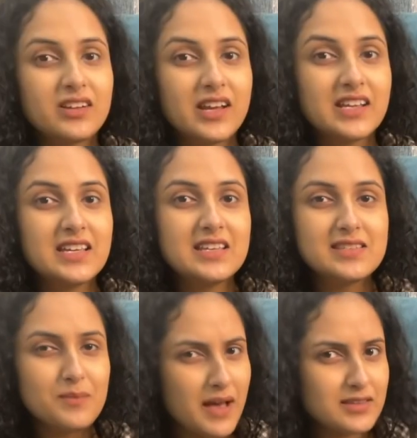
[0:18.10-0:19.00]
ring is a
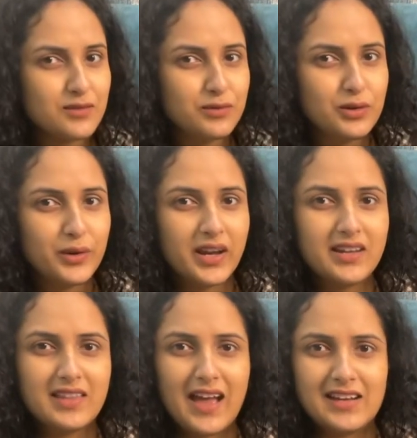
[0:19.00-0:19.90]
massive fluid
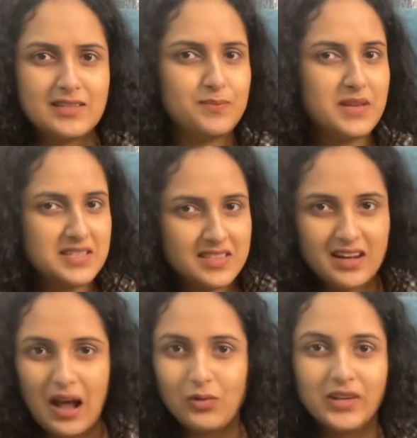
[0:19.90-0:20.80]
that spins
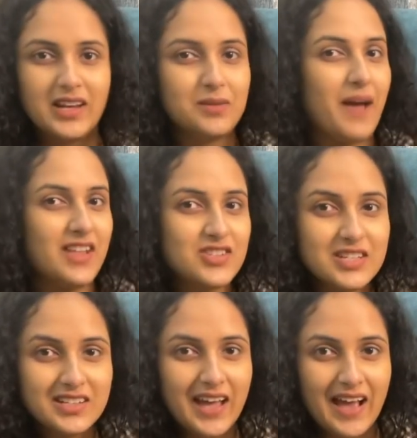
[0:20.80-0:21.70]
around an
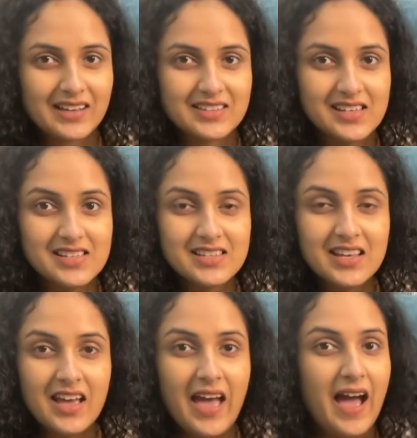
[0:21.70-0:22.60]
imaginary axis
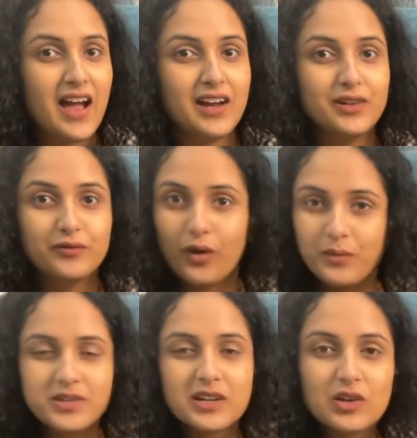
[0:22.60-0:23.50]
and
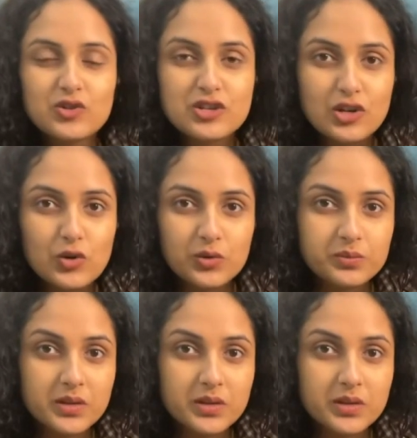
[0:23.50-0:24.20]
forms a closed loop.